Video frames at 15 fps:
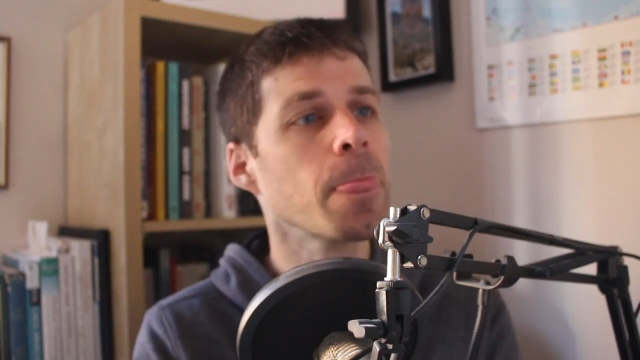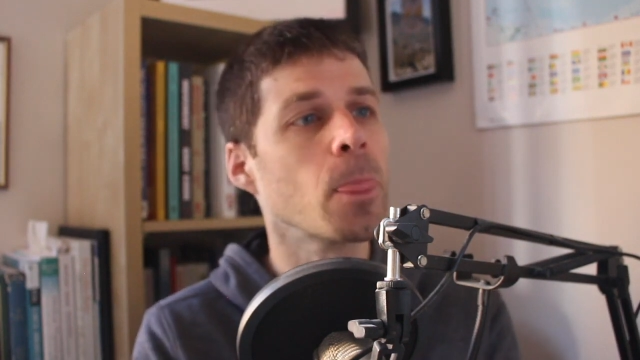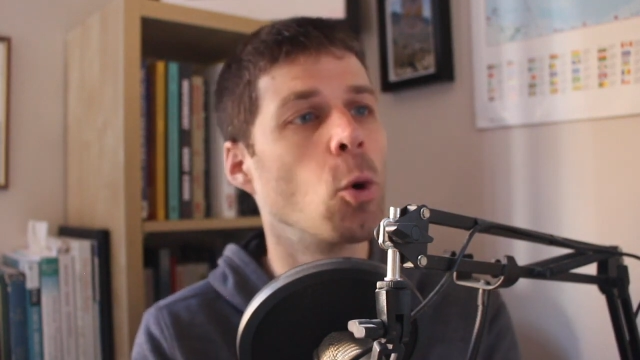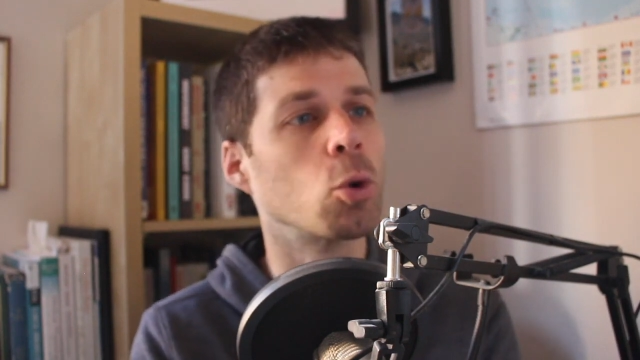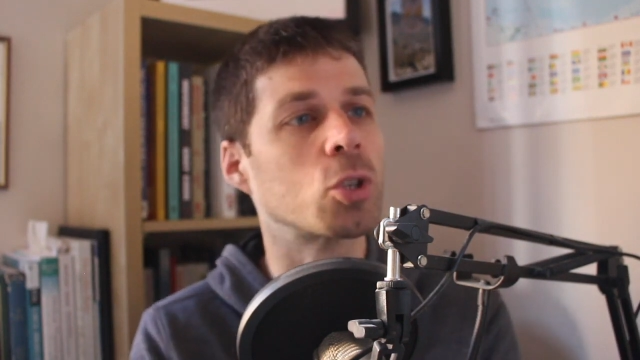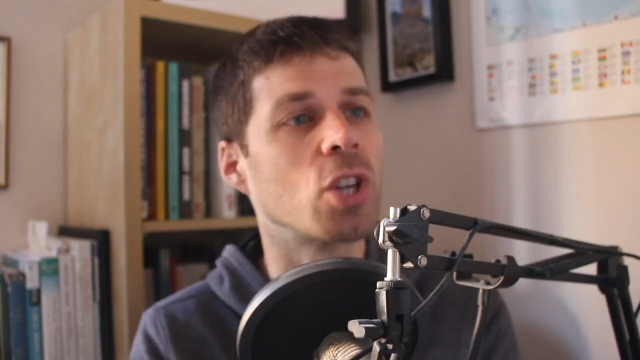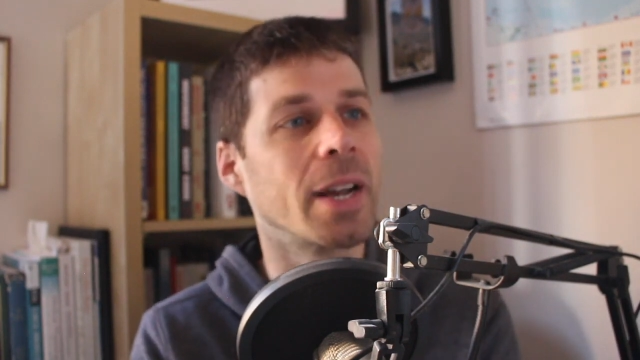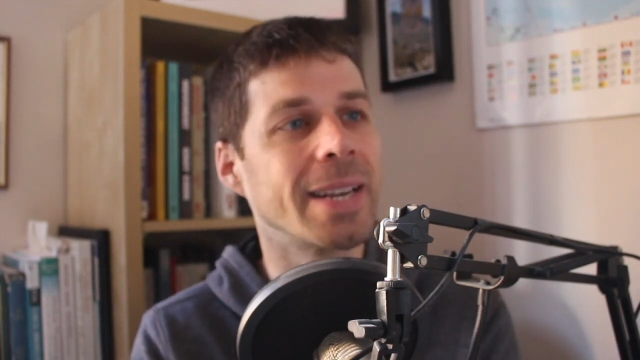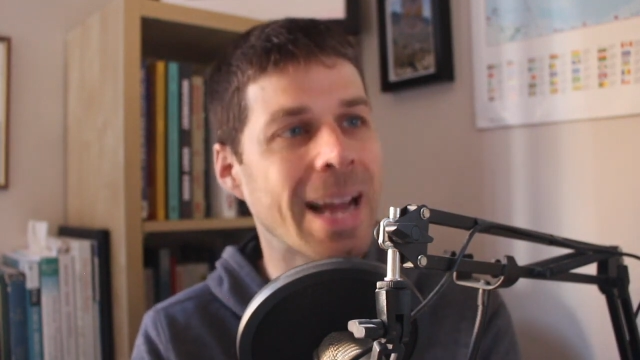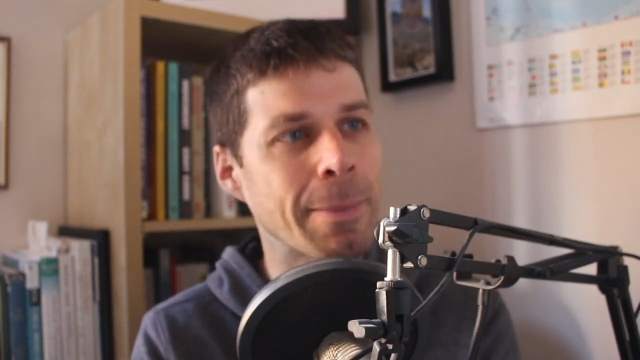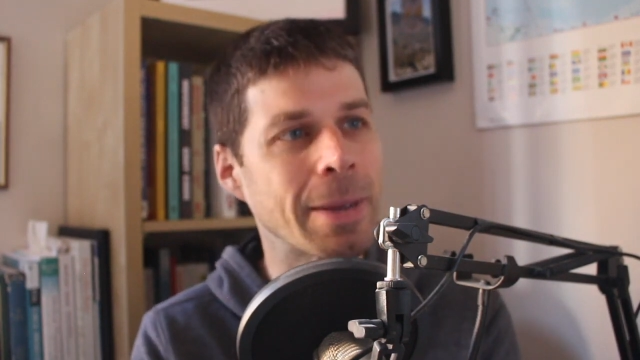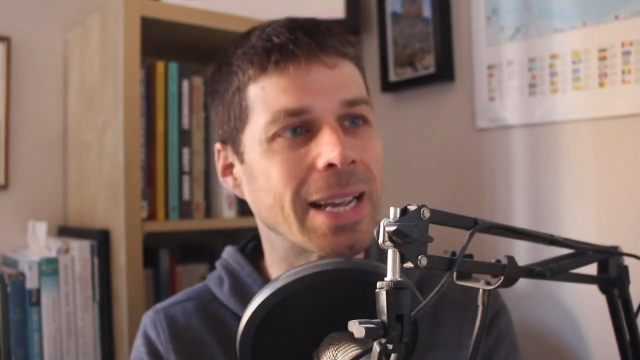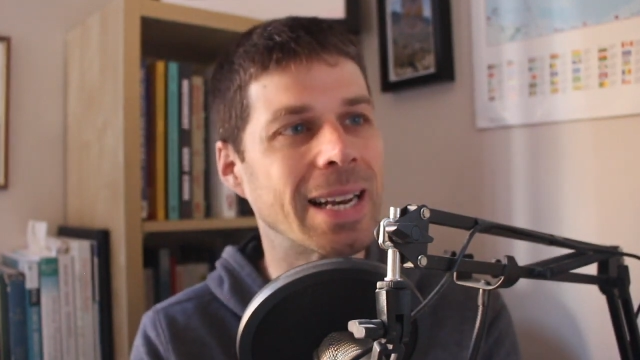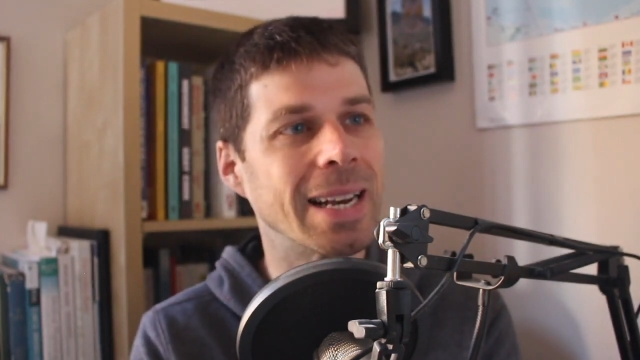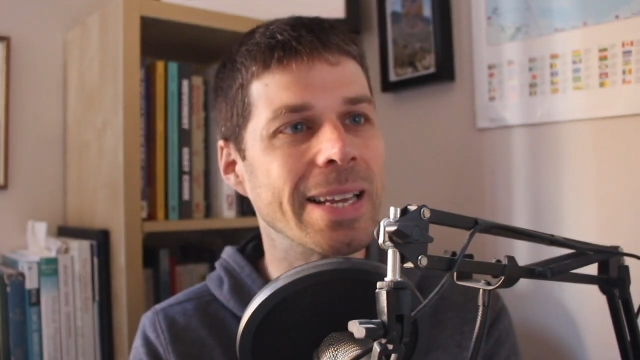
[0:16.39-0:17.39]
or
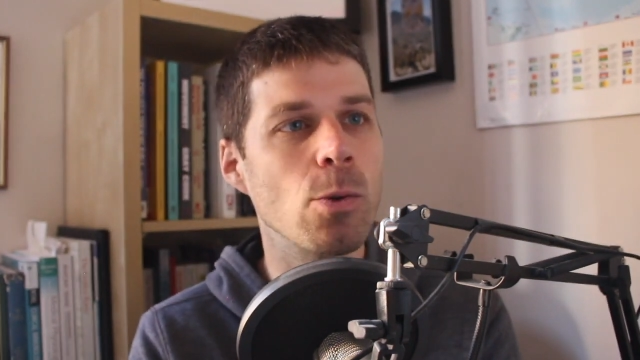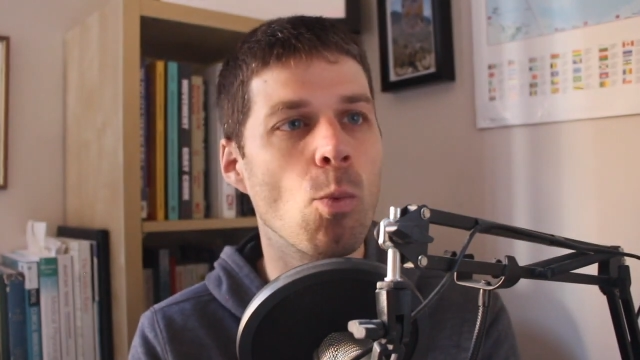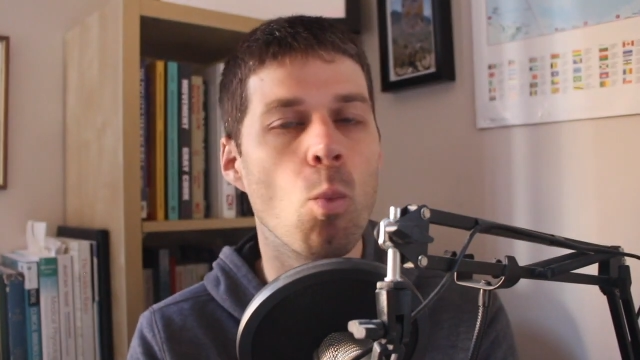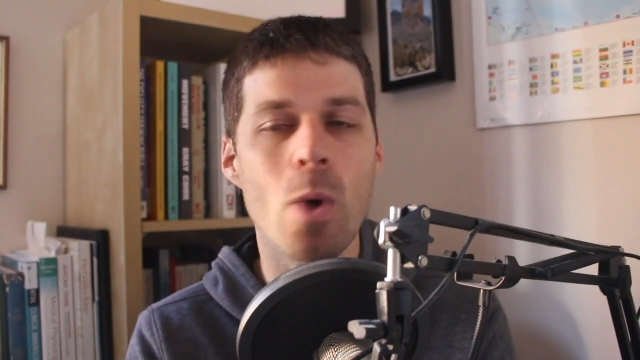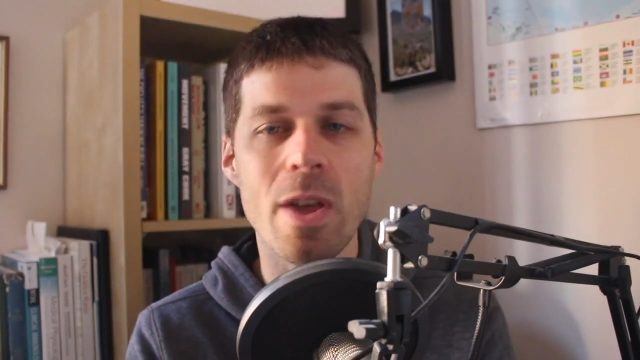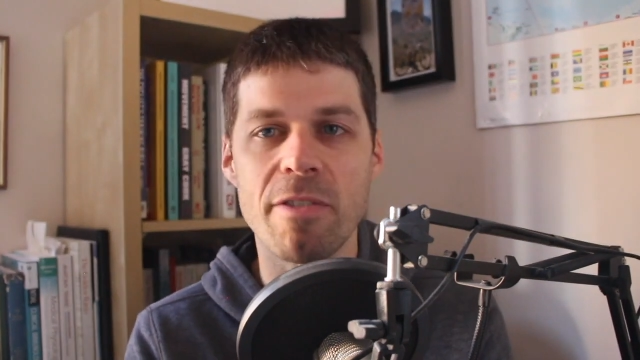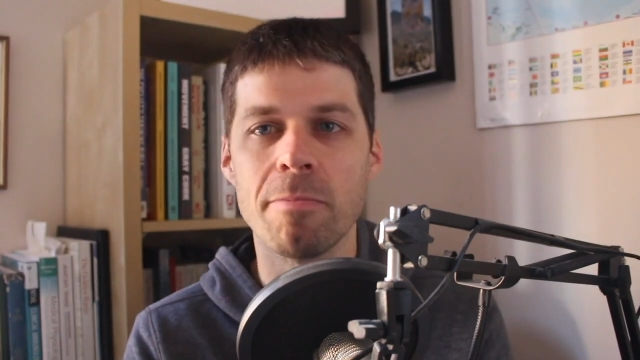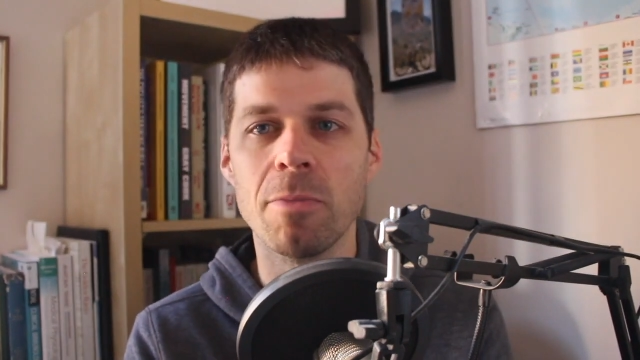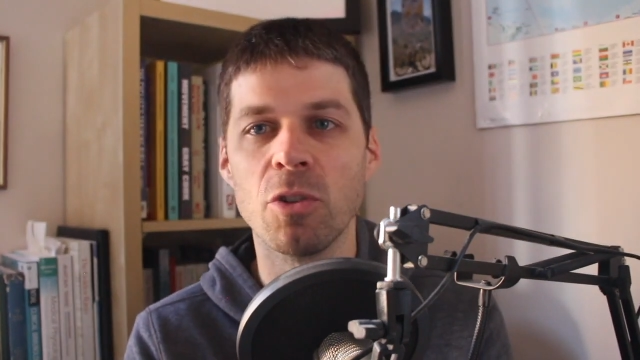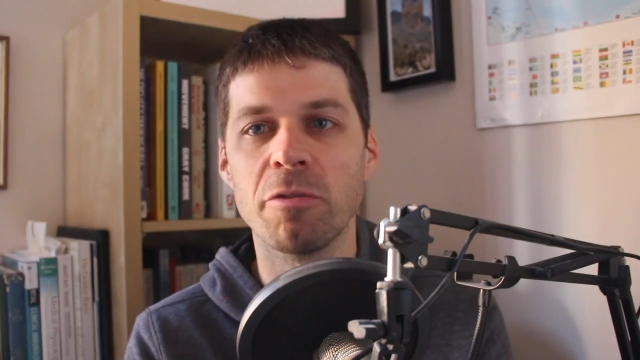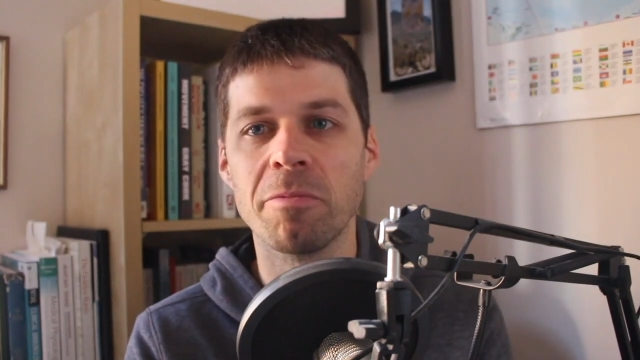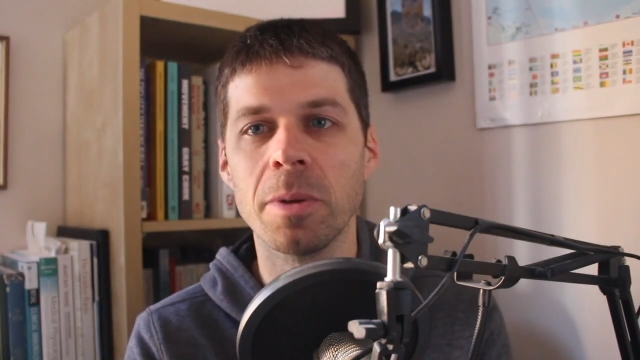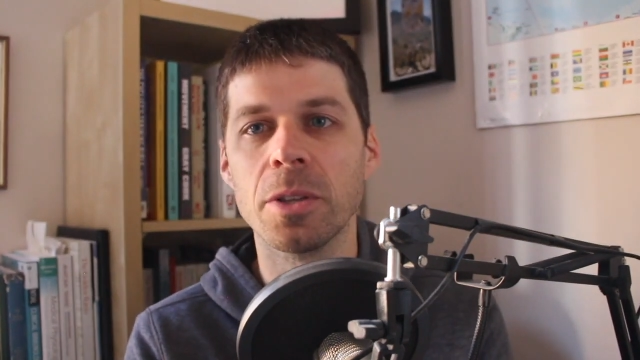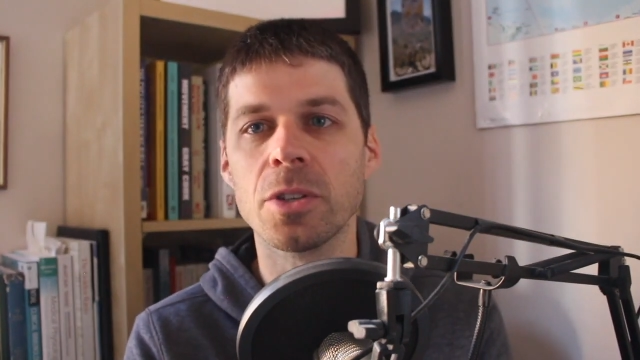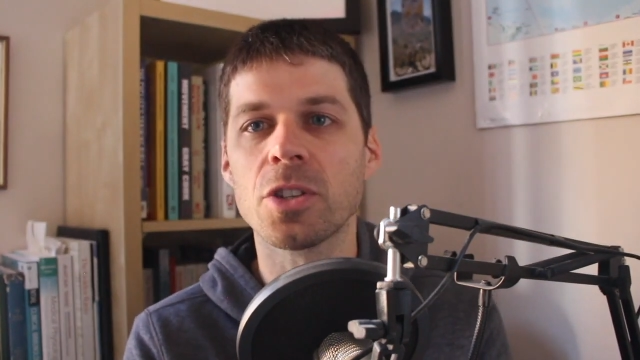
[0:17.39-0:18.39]
dynamically with movement.